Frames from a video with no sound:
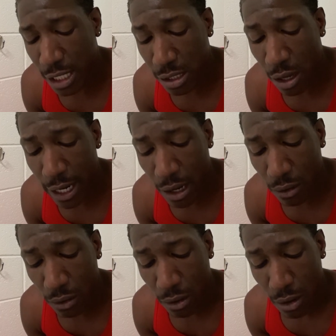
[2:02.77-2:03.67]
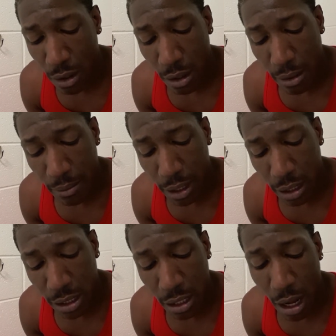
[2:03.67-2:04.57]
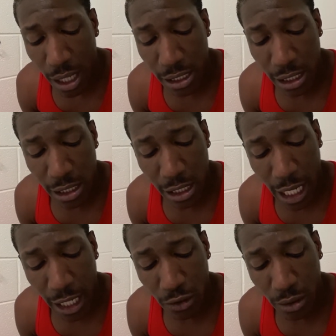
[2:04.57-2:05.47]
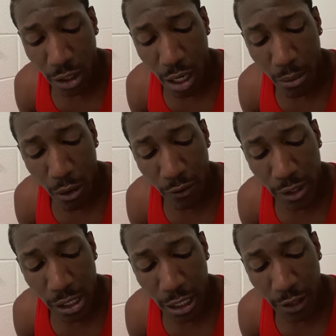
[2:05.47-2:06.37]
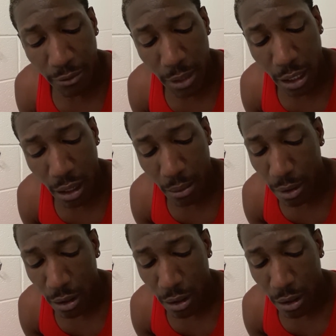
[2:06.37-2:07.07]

I sought out, because God sent an angel to come over to lift me up